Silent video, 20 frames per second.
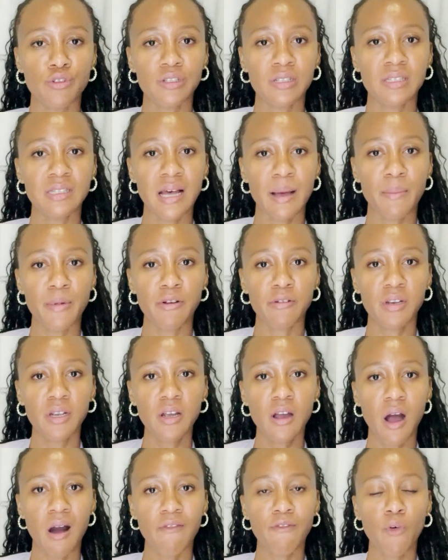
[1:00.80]
summary
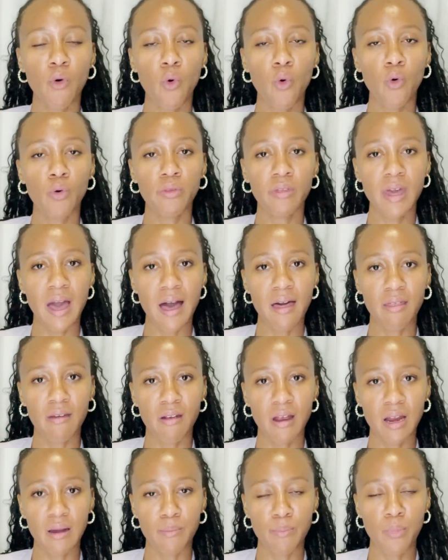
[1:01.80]
of all the other
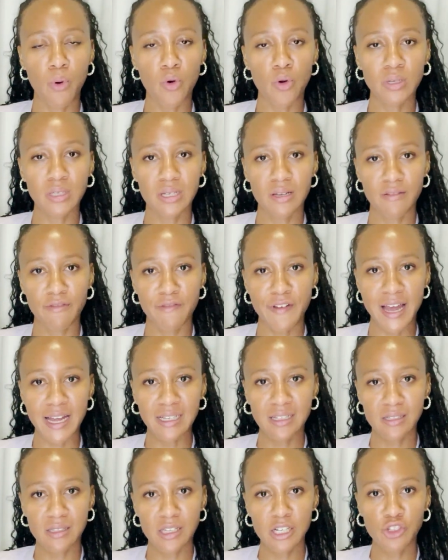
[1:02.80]
important
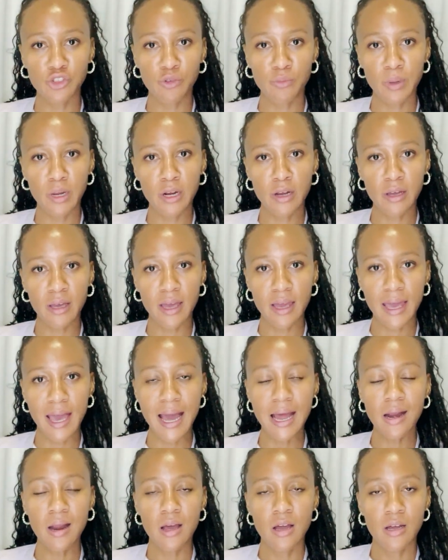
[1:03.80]
facts that you'll be looking
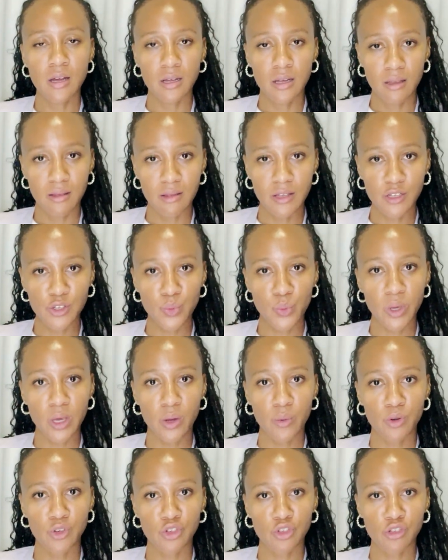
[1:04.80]
at. This
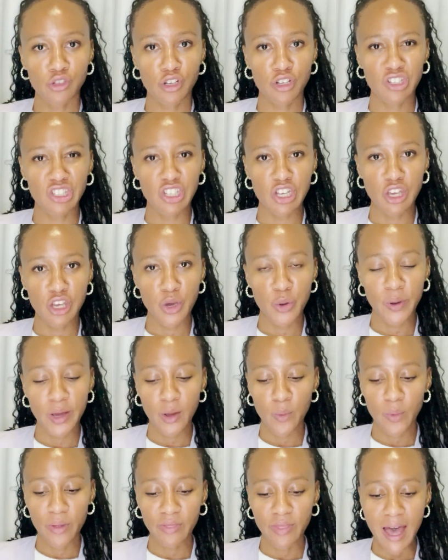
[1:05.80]
week we're just
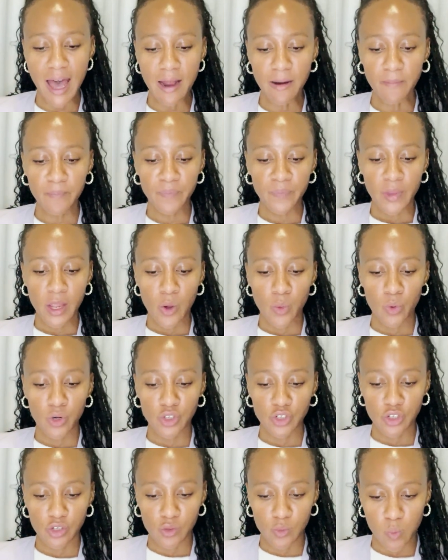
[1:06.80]
continuing with that,
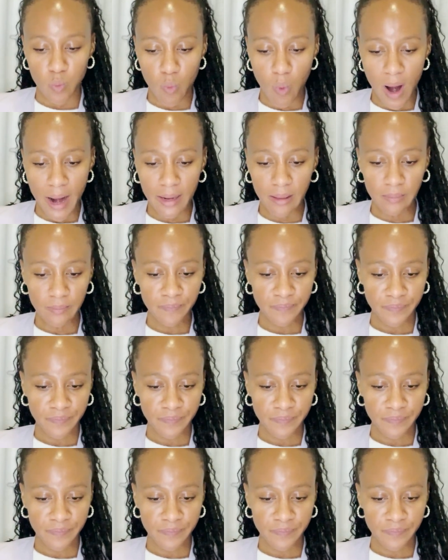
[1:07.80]
which is one.